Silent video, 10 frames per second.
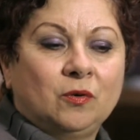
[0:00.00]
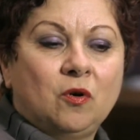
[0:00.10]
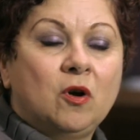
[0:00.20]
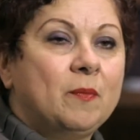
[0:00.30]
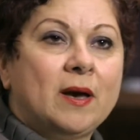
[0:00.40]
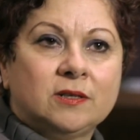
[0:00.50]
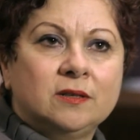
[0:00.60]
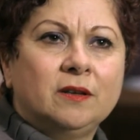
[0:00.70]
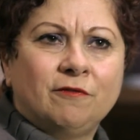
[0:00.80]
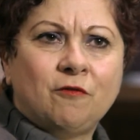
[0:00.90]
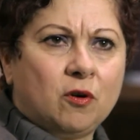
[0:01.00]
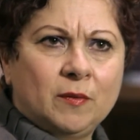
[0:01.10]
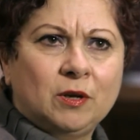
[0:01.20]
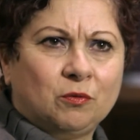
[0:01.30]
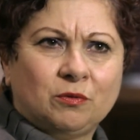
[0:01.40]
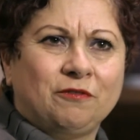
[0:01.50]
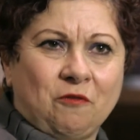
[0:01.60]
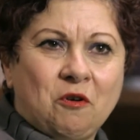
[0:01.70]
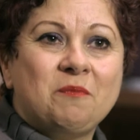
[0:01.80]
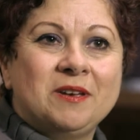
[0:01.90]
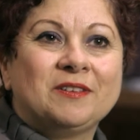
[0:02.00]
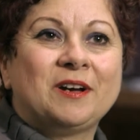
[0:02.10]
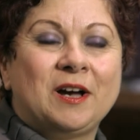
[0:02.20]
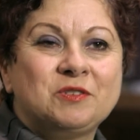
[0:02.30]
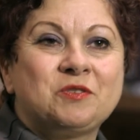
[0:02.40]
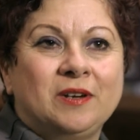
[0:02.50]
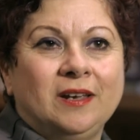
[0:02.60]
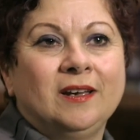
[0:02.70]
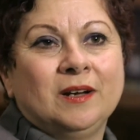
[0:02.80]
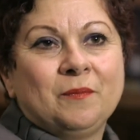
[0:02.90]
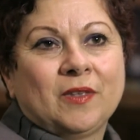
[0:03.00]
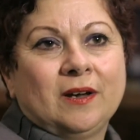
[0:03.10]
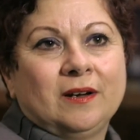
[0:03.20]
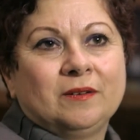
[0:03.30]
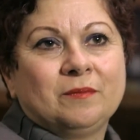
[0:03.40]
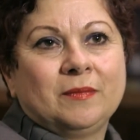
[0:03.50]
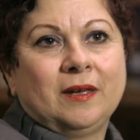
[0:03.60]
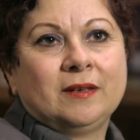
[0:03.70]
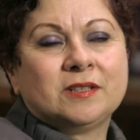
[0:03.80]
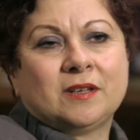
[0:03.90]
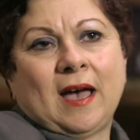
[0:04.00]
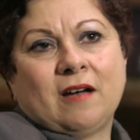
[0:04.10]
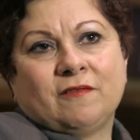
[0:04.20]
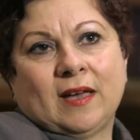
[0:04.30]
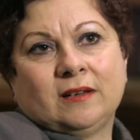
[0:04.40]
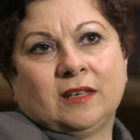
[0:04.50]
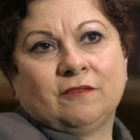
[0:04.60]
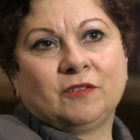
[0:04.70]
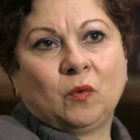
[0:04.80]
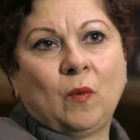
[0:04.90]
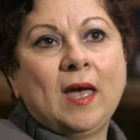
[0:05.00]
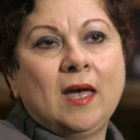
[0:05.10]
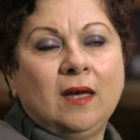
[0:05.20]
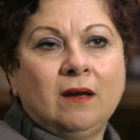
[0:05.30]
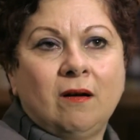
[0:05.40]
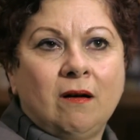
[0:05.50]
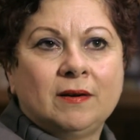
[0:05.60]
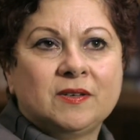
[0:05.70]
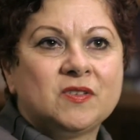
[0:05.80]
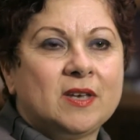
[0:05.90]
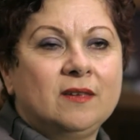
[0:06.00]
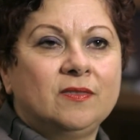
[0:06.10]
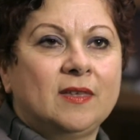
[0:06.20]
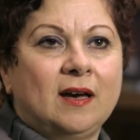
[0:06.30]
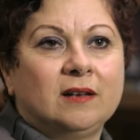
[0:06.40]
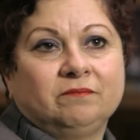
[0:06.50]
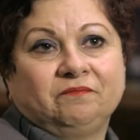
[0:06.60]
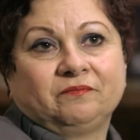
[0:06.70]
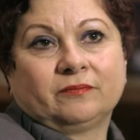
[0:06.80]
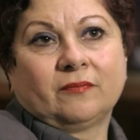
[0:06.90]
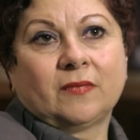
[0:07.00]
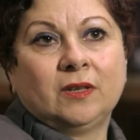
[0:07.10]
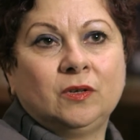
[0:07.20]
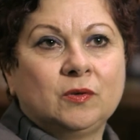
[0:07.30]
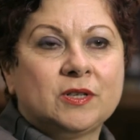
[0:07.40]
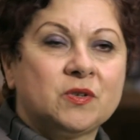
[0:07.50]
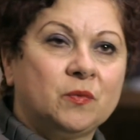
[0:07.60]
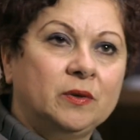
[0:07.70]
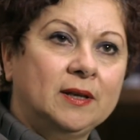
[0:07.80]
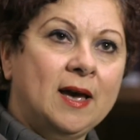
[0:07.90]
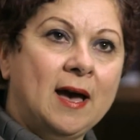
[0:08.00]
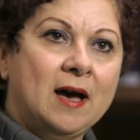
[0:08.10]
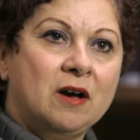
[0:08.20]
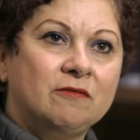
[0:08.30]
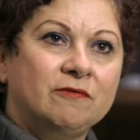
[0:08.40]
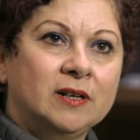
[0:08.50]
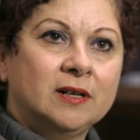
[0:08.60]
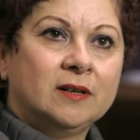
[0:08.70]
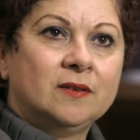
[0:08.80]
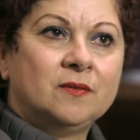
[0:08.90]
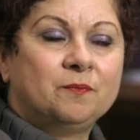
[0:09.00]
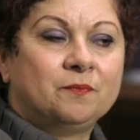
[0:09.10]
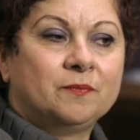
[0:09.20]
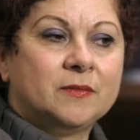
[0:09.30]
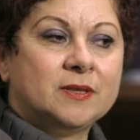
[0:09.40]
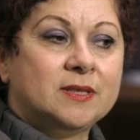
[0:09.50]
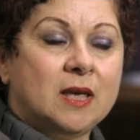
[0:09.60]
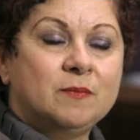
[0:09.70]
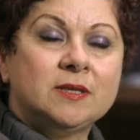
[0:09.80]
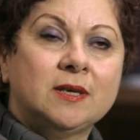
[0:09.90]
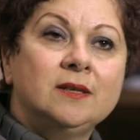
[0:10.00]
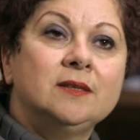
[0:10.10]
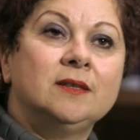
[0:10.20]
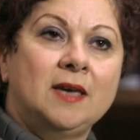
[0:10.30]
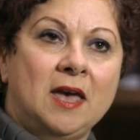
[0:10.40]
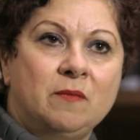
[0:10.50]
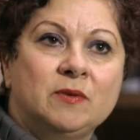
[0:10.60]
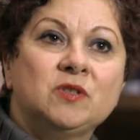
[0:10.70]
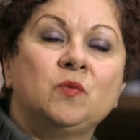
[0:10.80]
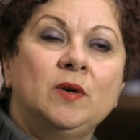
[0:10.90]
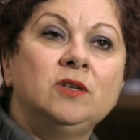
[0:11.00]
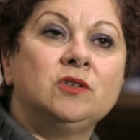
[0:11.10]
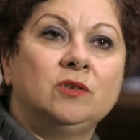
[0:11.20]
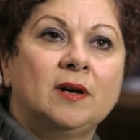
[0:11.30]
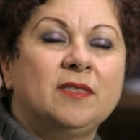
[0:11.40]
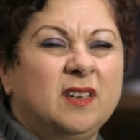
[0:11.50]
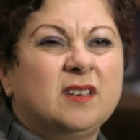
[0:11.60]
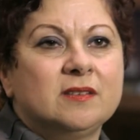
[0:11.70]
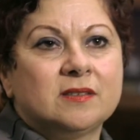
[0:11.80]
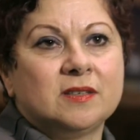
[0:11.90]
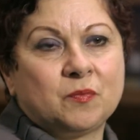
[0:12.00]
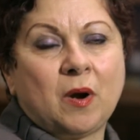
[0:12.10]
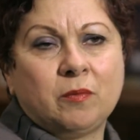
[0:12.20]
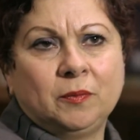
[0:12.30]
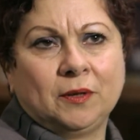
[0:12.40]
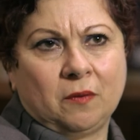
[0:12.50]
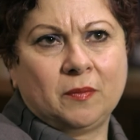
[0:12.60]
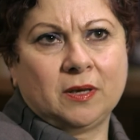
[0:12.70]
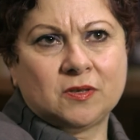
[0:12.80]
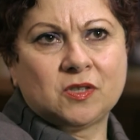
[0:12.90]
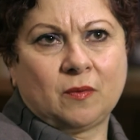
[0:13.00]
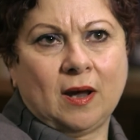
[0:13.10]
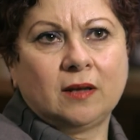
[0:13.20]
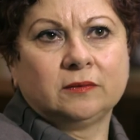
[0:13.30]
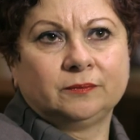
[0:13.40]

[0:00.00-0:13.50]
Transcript: going back to informing or reforming the country, and to have that given away on a site that doesn't really have the same skin in the game as we do, I think is probably our biggest threat.